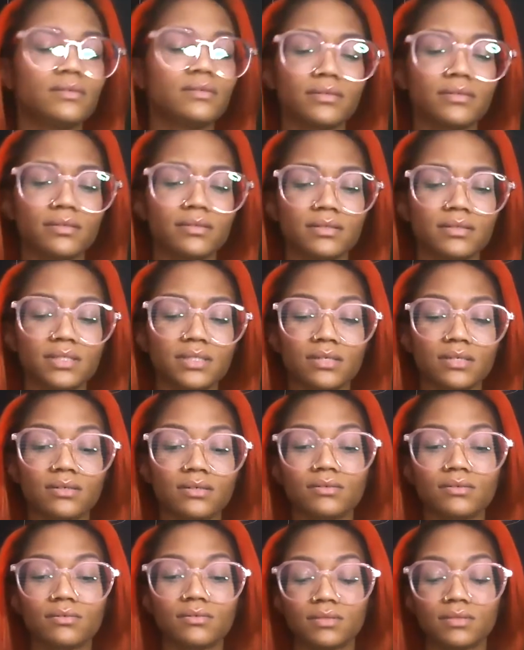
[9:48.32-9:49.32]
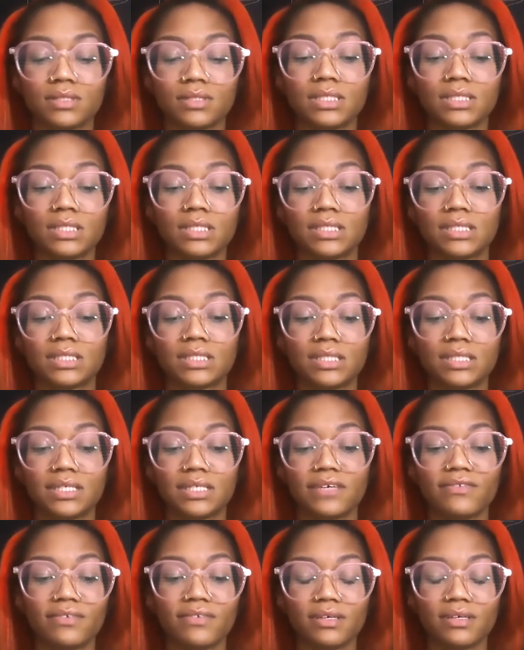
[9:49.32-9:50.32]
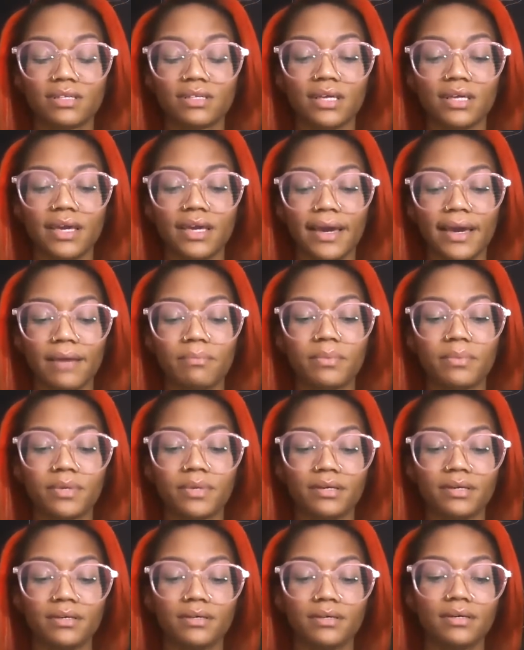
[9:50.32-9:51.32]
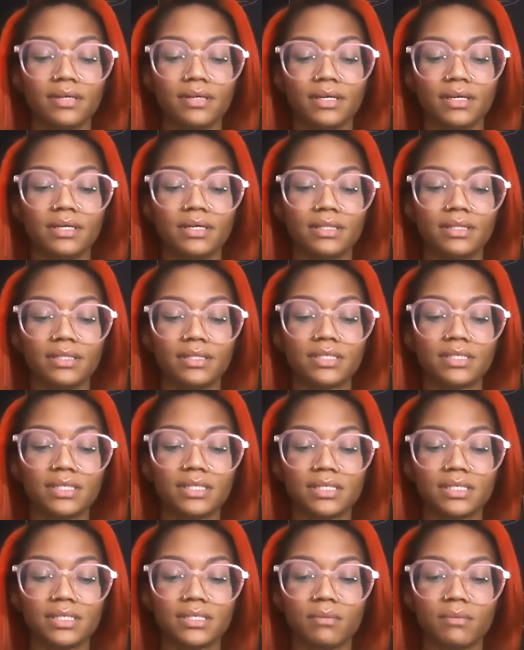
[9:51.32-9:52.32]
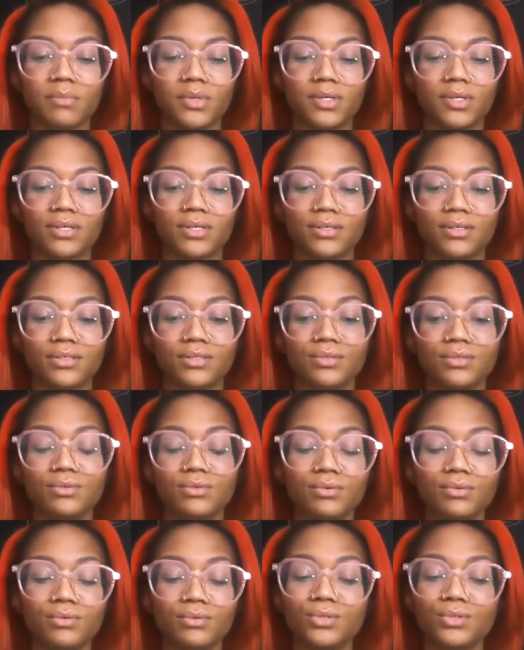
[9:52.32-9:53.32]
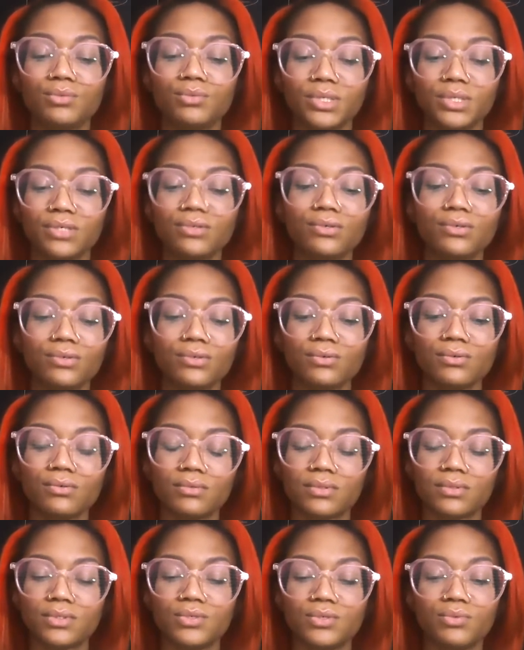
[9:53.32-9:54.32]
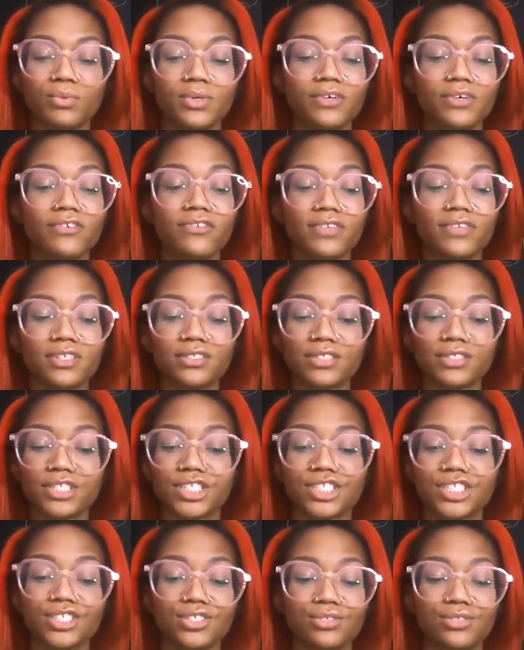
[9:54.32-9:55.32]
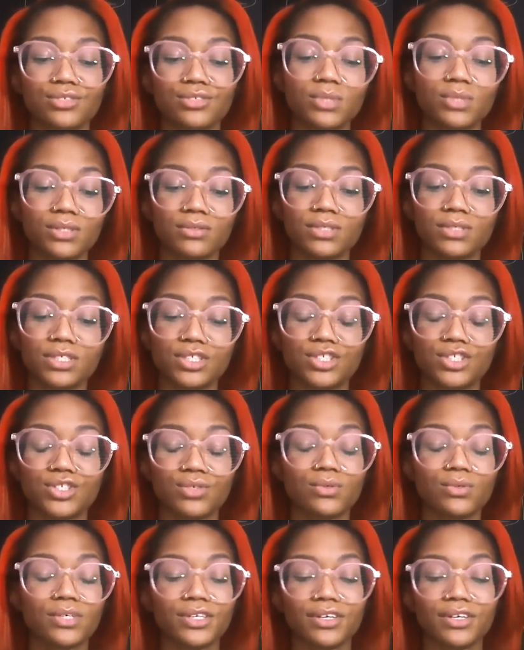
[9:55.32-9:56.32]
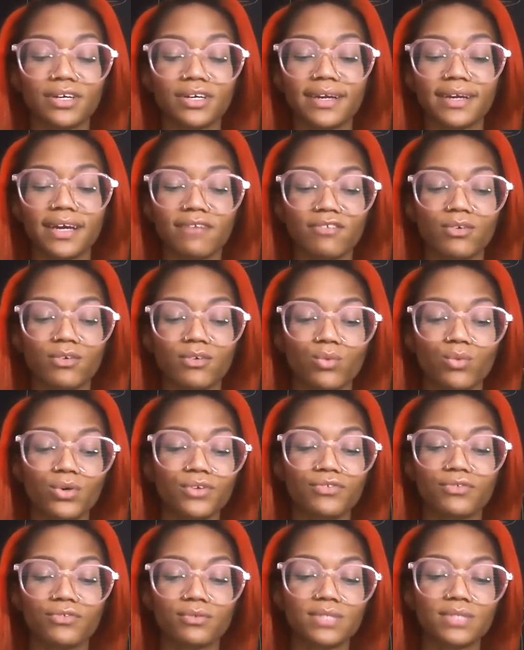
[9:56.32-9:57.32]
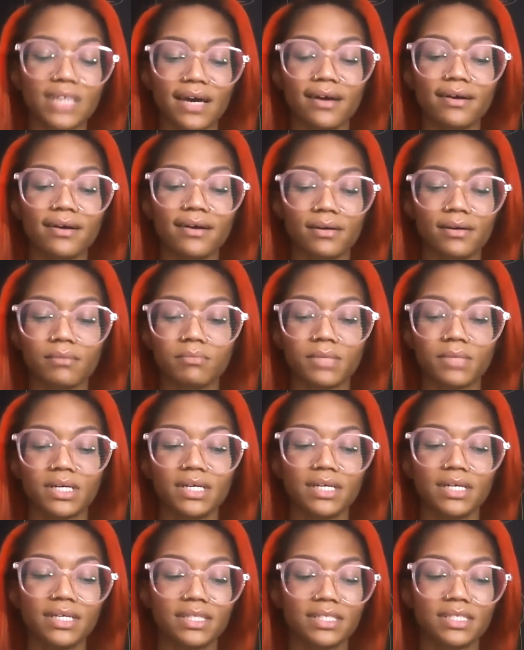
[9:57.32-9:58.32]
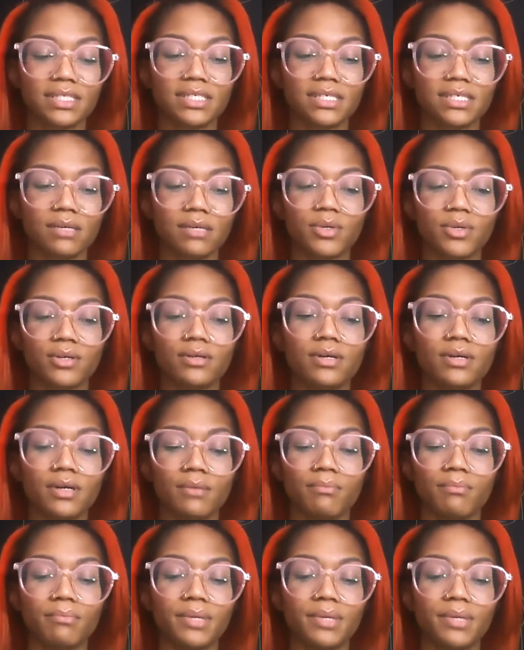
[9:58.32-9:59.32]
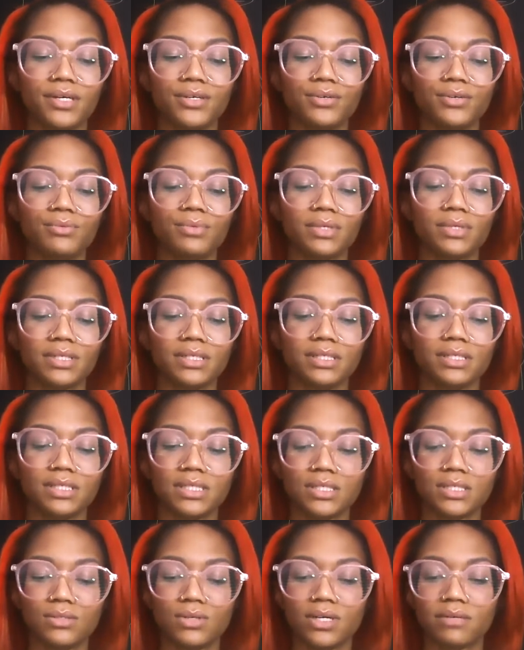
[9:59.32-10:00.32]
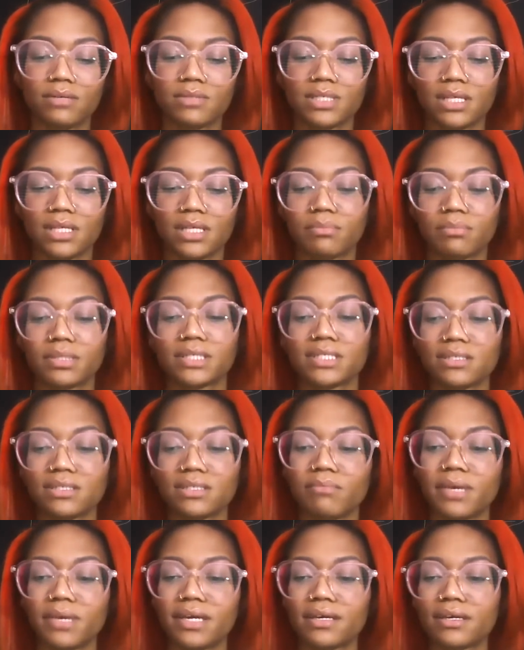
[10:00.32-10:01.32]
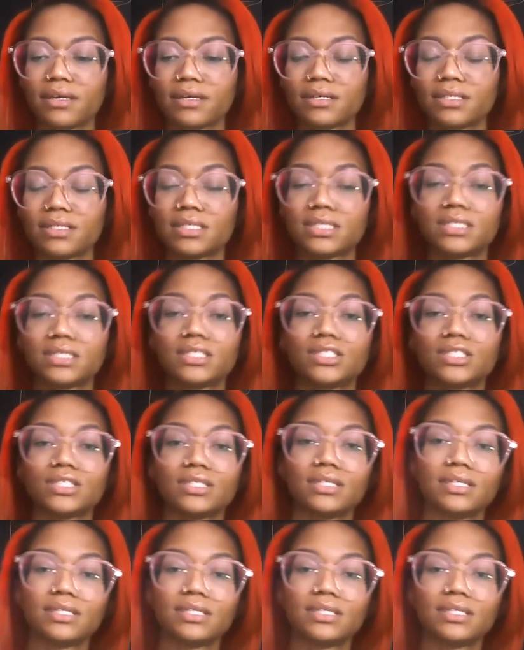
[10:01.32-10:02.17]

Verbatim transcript: Yeah, so it's, it's definitely happening this summer. You you will you will flourish and you will enjoy. You're gonna have a wonderful time this summer, but you really need to come to that place of making a decision.